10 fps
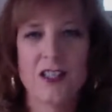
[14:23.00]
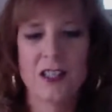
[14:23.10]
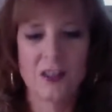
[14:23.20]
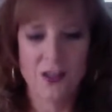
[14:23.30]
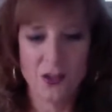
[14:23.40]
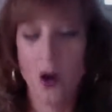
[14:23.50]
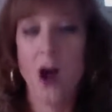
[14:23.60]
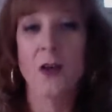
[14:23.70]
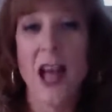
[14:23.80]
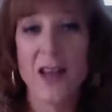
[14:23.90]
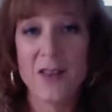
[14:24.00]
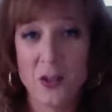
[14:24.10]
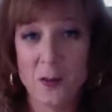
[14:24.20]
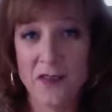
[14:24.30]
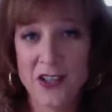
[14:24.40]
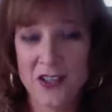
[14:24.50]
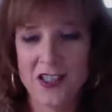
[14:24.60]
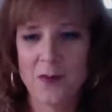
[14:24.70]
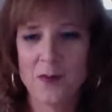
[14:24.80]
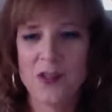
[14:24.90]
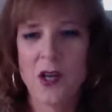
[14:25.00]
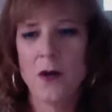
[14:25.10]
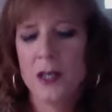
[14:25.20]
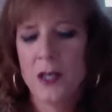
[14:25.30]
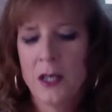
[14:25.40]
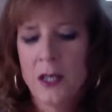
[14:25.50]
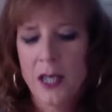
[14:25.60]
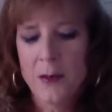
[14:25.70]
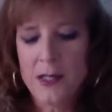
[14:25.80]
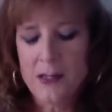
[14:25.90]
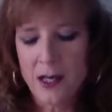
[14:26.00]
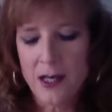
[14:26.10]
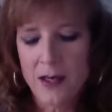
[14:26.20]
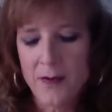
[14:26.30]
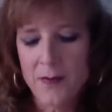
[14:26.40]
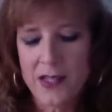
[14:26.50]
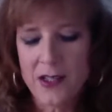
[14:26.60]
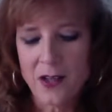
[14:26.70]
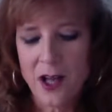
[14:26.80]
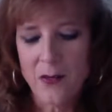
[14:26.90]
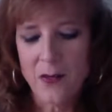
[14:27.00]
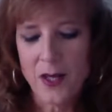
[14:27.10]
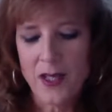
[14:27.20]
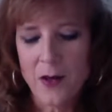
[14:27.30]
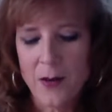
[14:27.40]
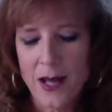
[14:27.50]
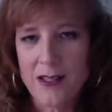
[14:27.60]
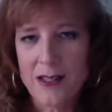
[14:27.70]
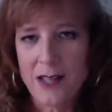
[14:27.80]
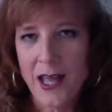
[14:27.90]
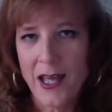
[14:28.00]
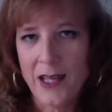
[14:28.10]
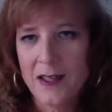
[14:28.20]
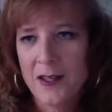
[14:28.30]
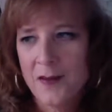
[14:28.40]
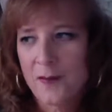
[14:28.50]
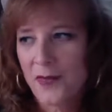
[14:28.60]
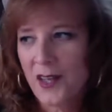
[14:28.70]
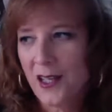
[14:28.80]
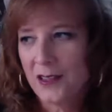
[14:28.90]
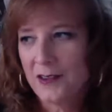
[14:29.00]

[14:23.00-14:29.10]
so all you have is your professionalism. So anyways, that's a long way around to say that